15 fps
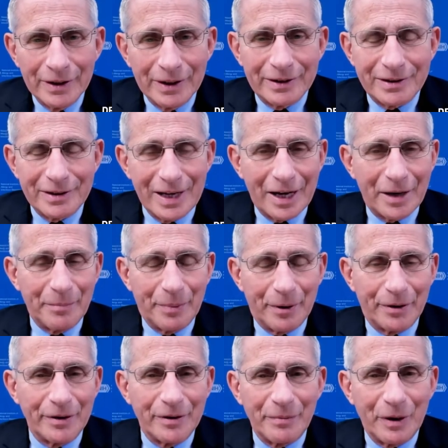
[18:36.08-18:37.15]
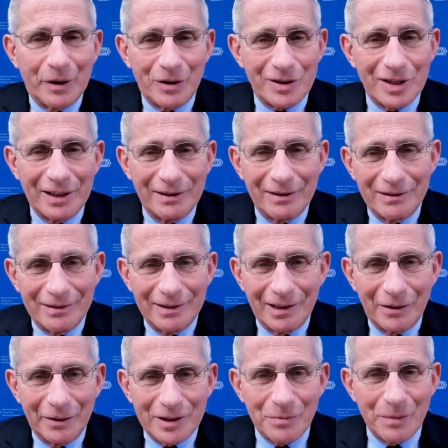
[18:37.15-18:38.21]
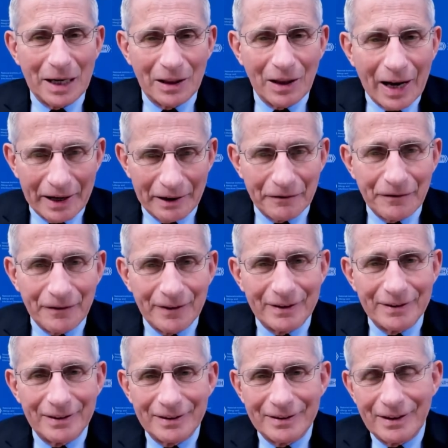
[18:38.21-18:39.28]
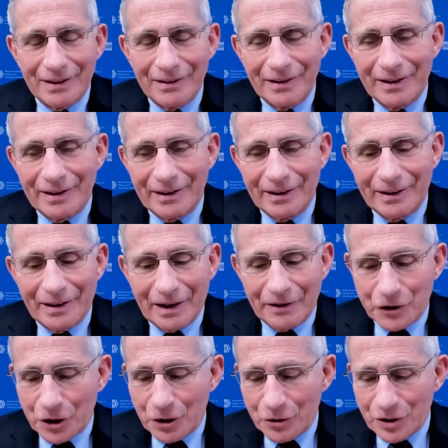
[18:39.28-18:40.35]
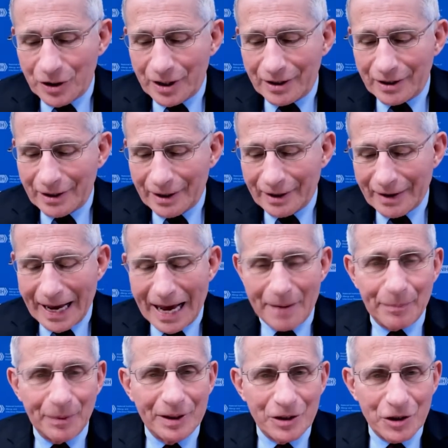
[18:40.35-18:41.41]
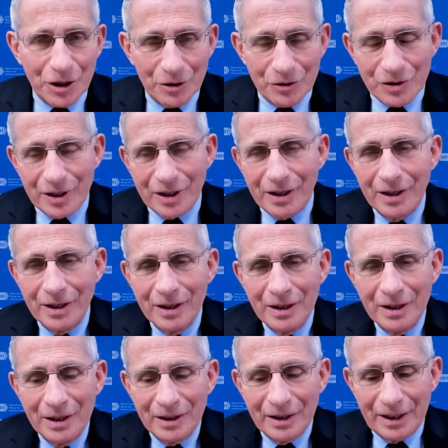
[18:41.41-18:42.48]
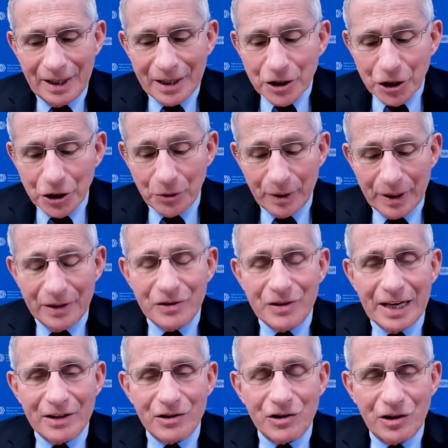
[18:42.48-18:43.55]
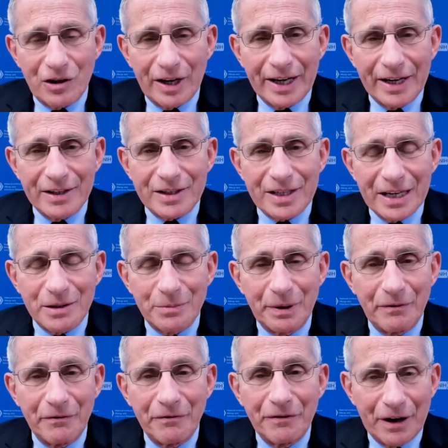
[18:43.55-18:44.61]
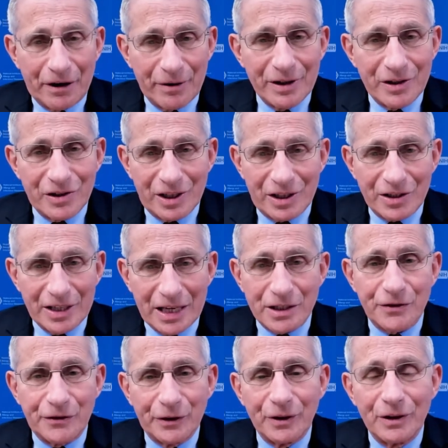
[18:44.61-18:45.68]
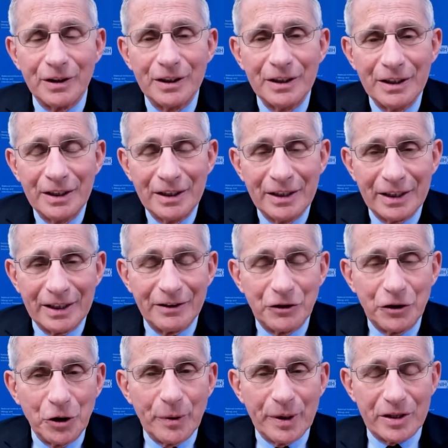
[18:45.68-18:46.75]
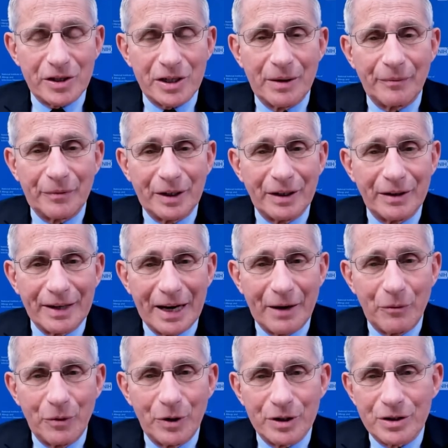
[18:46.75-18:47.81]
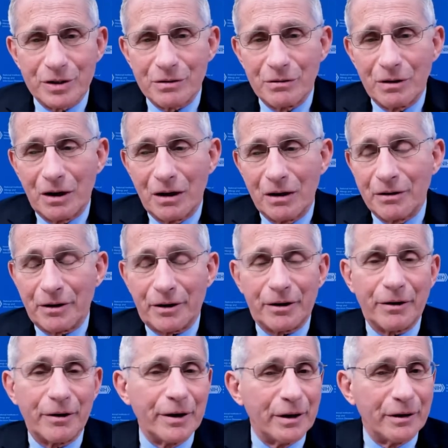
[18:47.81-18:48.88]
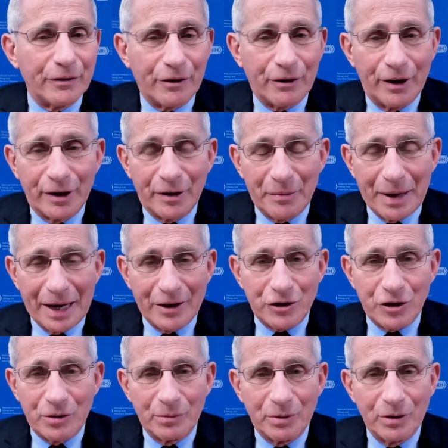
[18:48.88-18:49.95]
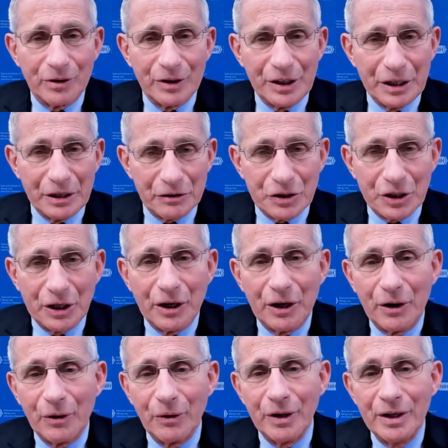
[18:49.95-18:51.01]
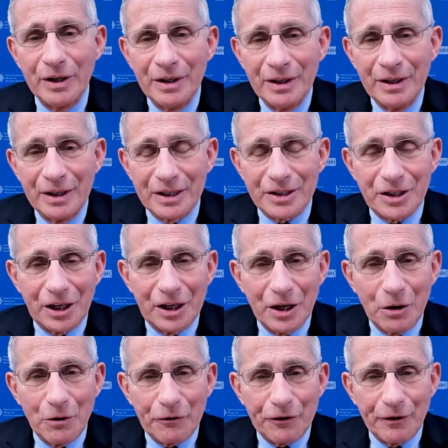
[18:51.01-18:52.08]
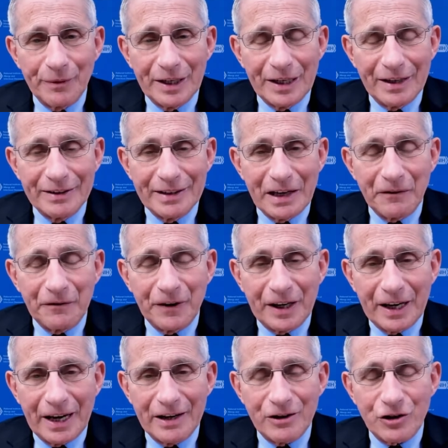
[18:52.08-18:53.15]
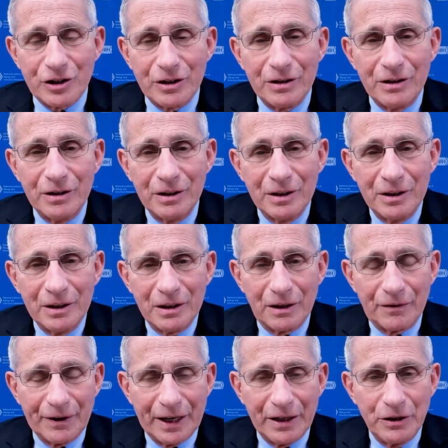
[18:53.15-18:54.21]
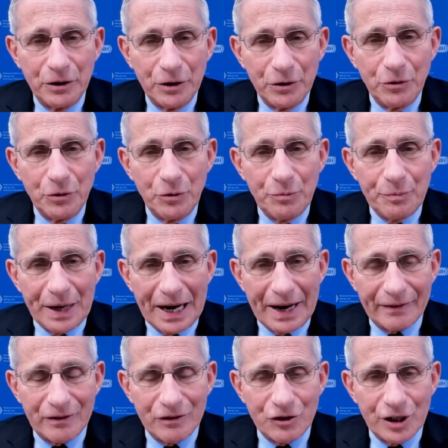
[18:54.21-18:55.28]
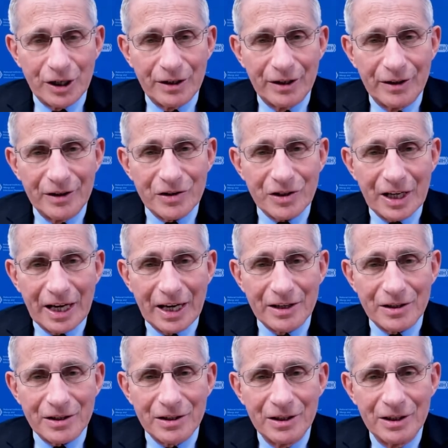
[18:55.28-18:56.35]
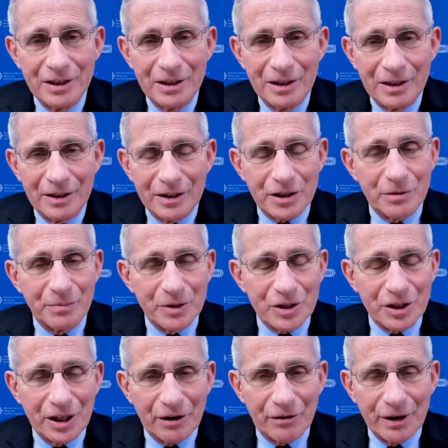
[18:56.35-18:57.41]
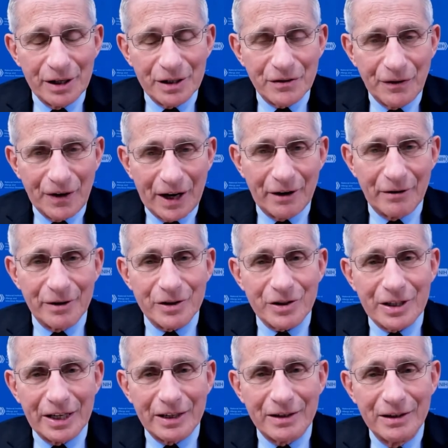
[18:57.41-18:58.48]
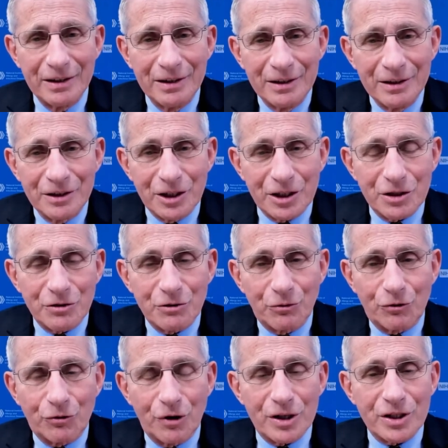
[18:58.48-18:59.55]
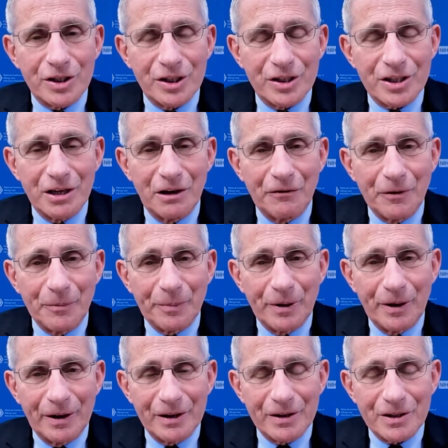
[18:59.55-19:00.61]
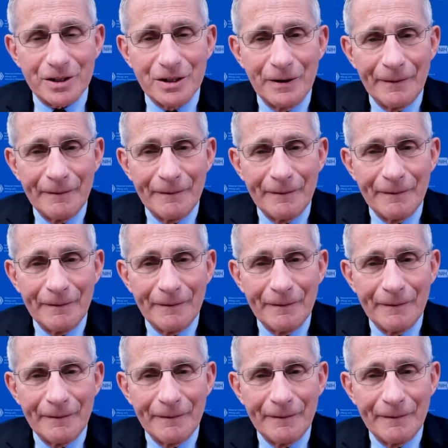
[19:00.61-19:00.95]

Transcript: it's not a burden, because it's my life, and I've chosen it, and happily chosen it. The issue is that science has been very successful in doing something that was unheard of or unimaginable years ago, is to go from the identification of a new pathogen, in this case, this mysterious virus that just thrust itself upon us.